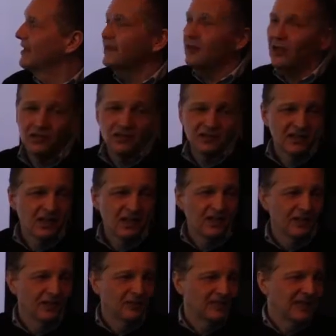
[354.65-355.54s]
and artists
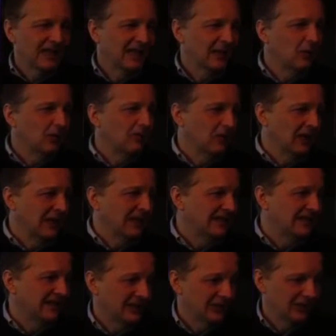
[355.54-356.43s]
hired be over
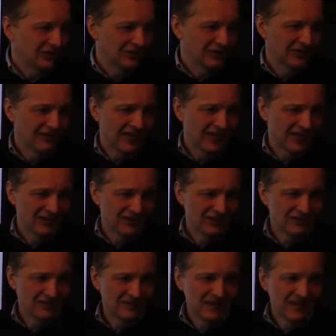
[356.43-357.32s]
18 years of
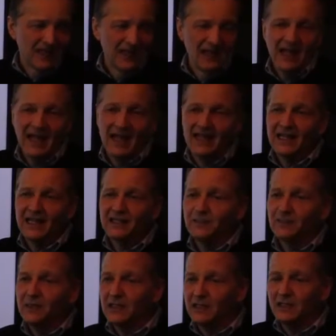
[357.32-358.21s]
age. And
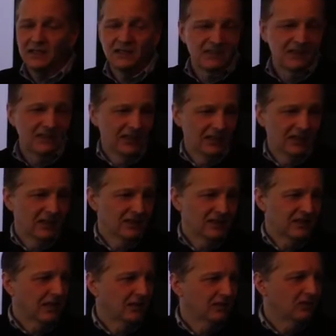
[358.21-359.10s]
that's because the
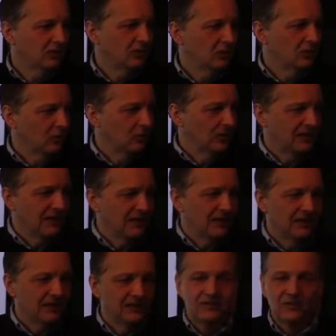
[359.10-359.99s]
Arts Council,
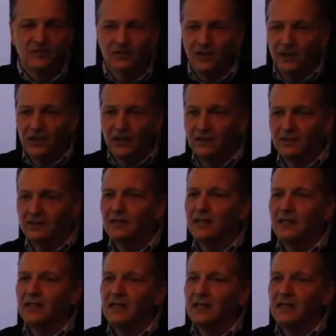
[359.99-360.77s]
we fund